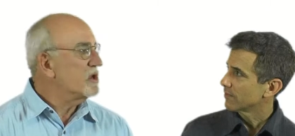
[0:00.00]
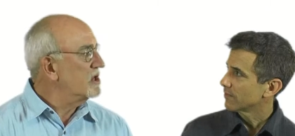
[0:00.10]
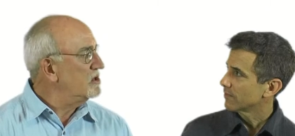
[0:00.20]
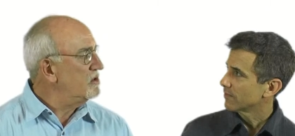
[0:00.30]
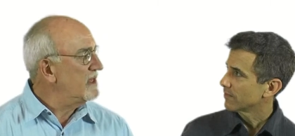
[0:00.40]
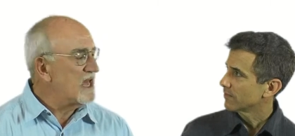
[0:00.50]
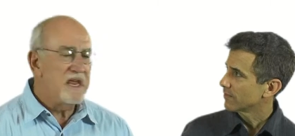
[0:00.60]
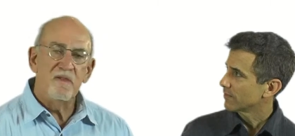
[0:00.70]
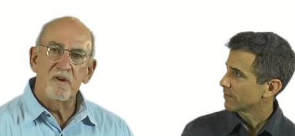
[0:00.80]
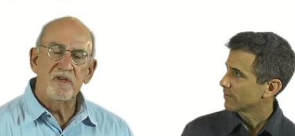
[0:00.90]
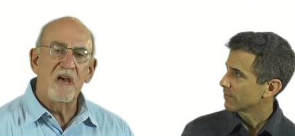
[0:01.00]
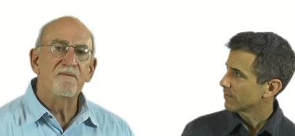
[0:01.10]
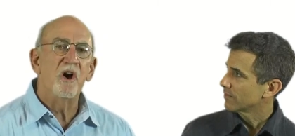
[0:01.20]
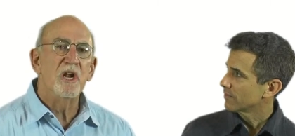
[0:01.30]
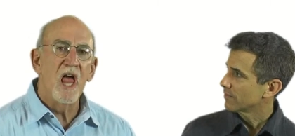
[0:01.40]
Speaker 1: can do that either, Jeff,
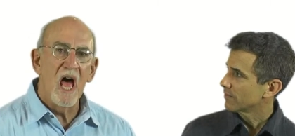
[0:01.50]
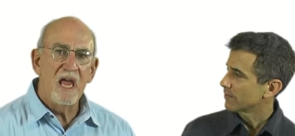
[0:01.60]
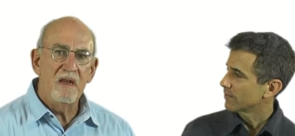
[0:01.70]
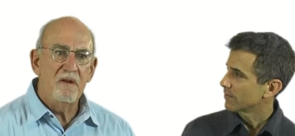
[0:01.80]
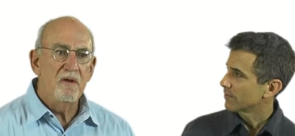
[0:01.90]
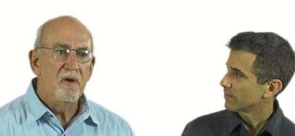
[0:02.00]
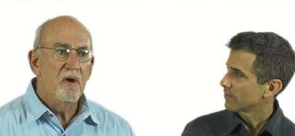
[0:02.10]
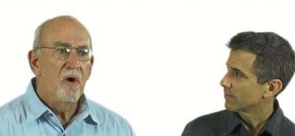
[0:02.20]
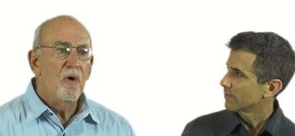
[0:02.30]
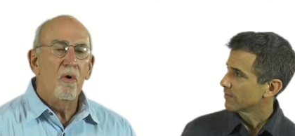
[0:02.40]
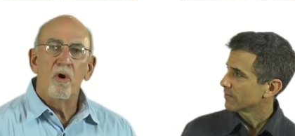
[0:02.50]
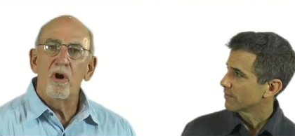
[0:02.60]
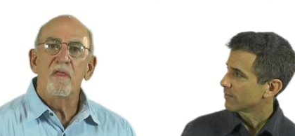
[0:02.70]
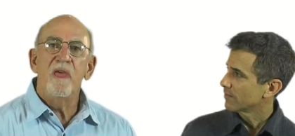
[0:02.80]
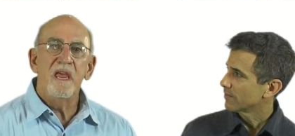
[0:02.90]
online
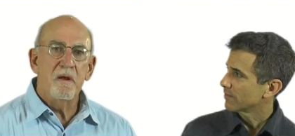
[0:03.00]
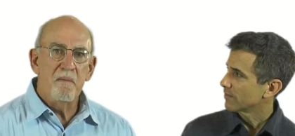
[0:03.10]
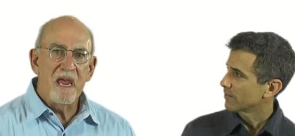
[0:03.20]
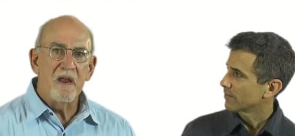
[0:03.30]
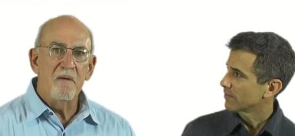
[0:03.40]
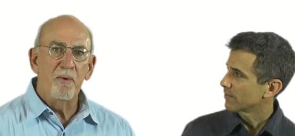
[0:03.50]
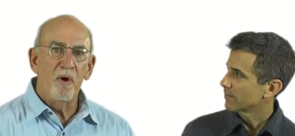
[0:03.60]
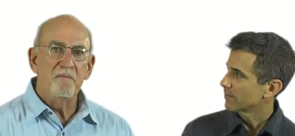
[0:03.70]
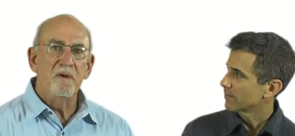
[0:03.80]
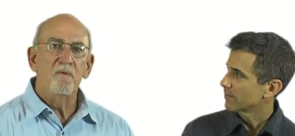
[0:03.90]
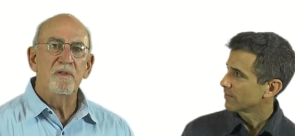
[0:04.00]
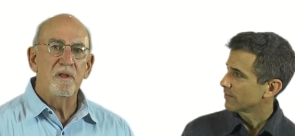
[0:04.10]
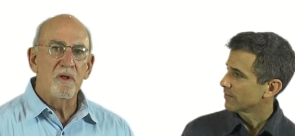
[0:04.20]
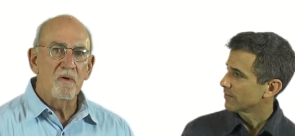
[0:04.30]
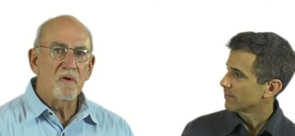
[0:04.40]
or they can make an appointment with the
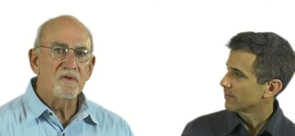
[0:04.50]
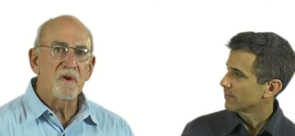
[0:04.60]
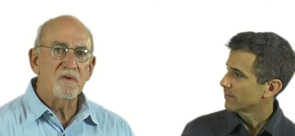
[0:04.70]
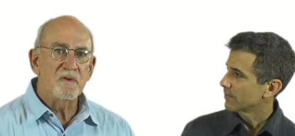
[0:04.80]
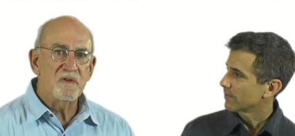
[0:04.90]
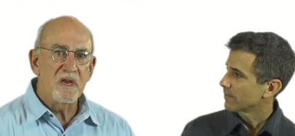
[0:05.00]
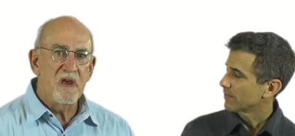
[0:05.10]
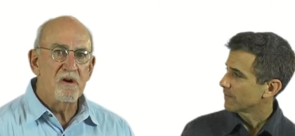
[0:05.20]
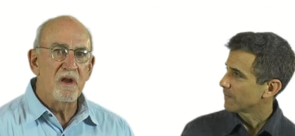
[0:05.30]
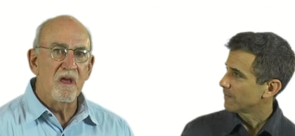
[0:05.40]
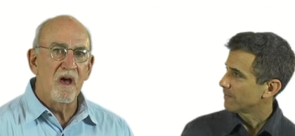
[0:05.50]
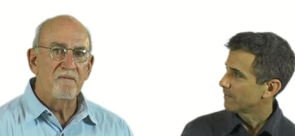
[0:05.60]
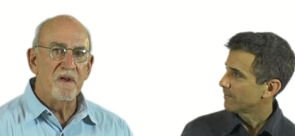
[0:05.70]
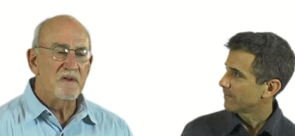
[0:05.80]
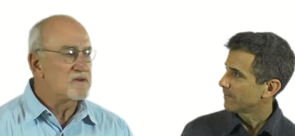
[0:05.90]
local Social Security
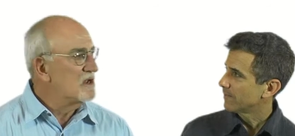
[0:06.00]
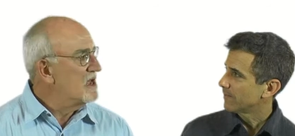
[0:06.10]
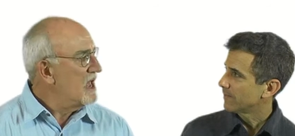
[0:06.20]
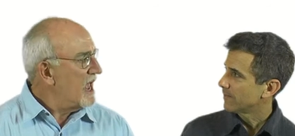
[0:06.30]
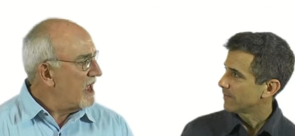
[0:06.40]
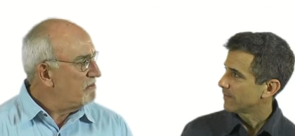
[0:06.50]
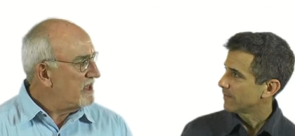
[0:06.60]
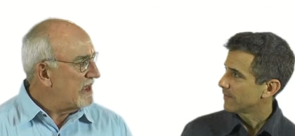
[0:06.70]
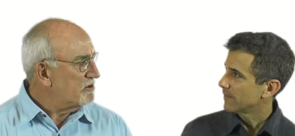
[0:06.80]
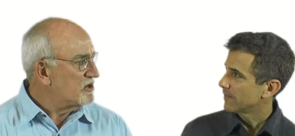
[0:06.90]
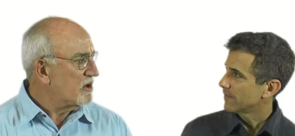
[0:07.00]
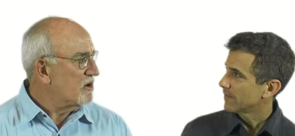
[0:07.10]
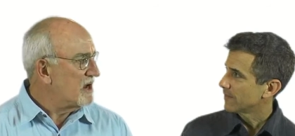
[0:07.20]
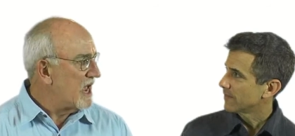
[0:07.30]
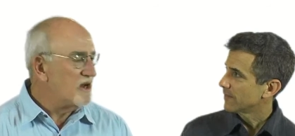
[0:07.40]
office and be able to
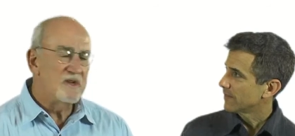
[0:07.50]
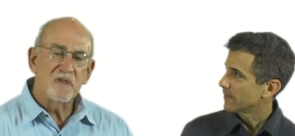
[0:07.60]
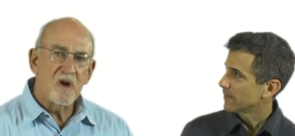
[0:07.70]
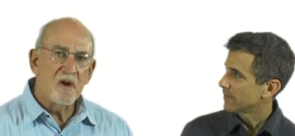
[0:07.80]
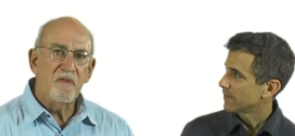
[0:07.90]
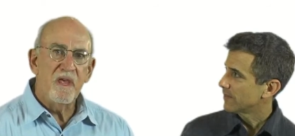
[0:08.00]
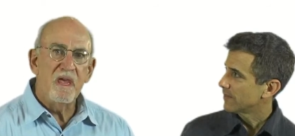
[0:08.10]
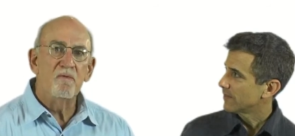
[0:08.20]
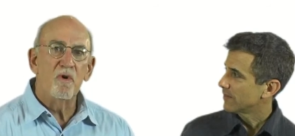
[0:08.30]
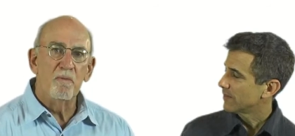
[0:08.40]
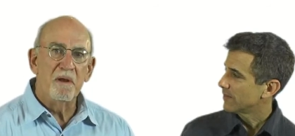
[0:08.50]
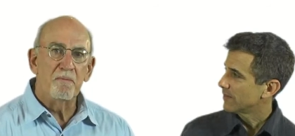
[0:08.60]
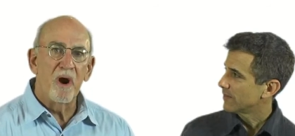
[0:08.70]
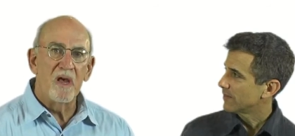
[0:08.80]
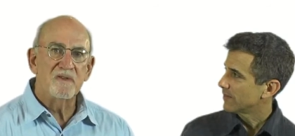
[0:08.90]
go down and start the enrollment
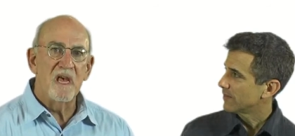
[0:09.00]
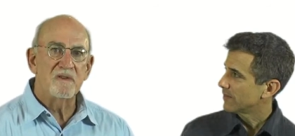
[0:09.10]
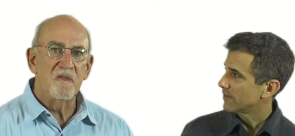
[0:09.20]
process